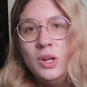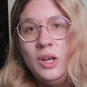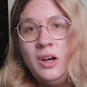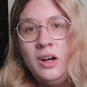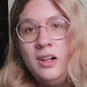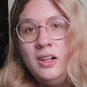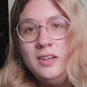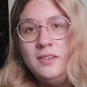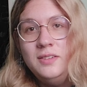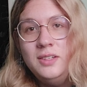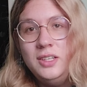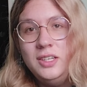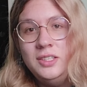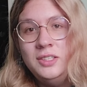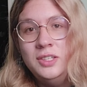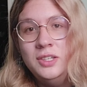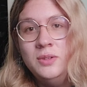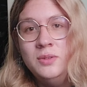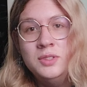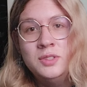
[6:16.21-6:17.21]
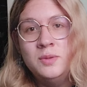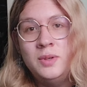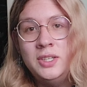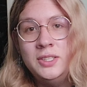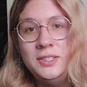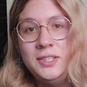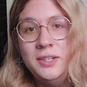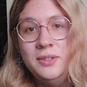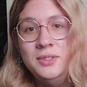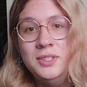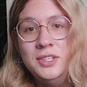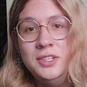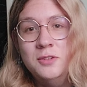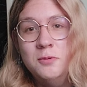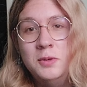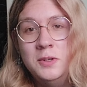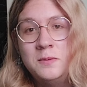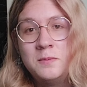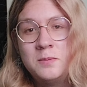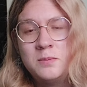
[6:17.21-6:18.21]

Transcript: all I really do is watch YouTube.